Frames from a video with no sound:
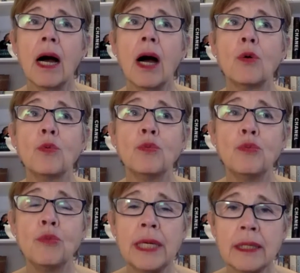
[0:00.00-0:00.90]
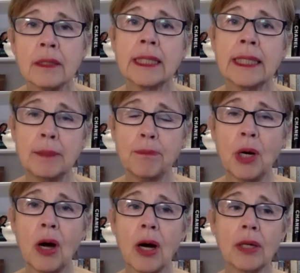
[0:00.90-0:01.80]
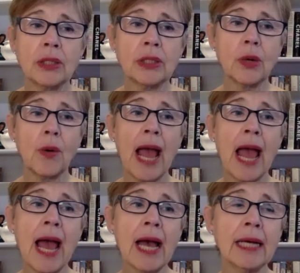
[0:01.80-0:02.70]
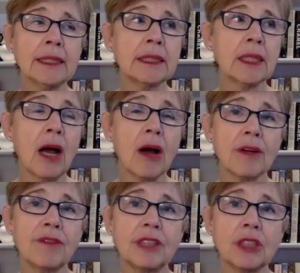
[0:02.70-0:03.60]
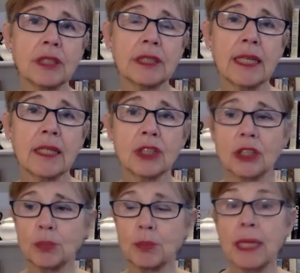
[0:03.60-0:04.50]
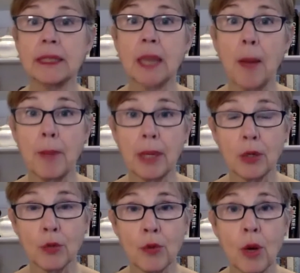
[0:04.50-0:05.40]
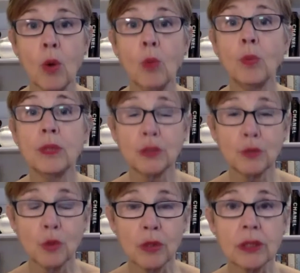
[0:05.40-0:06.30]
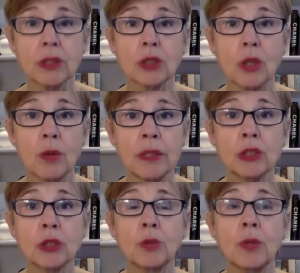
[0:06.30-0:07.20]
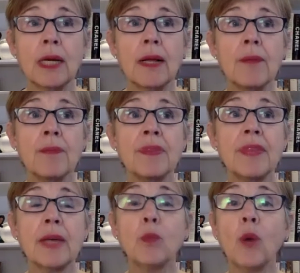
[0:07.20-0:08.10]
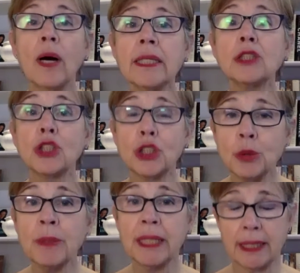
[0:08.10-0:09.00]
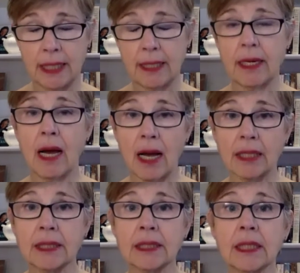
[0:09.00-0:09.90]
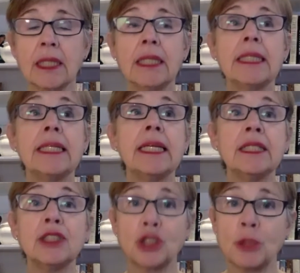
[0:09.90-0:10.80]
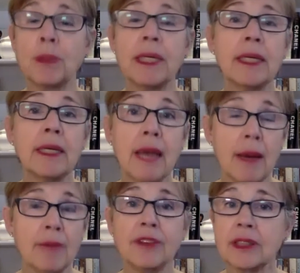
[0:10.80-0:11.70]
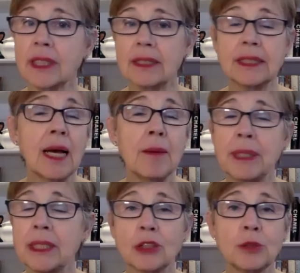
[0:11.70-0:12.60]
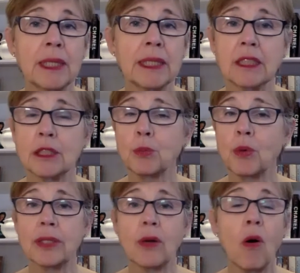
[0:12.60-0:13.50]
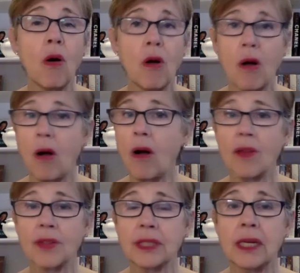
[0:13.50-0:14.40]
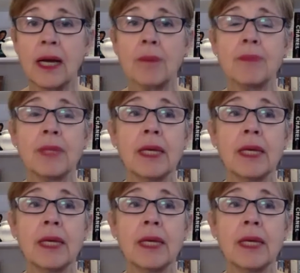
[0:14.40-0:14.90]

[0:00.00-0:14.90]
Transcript: a real key part, you know, as artificial intelligence plays a bigger role, which of course it's going to, then what is human in us needs to be emphasized. Tom Peters makes this point all, all the time.